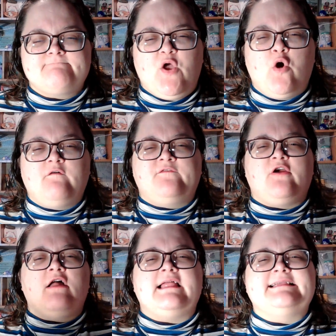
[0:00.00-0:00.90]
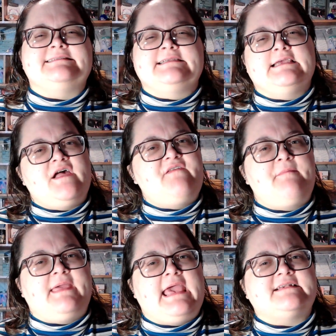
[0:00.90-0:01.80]
overall idea of
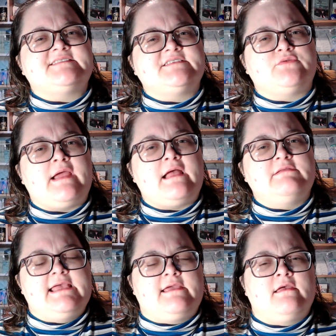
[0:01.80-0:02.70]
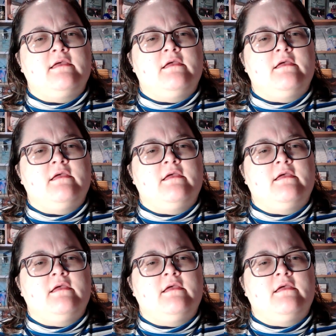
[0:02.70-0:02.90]
MK is still around, like,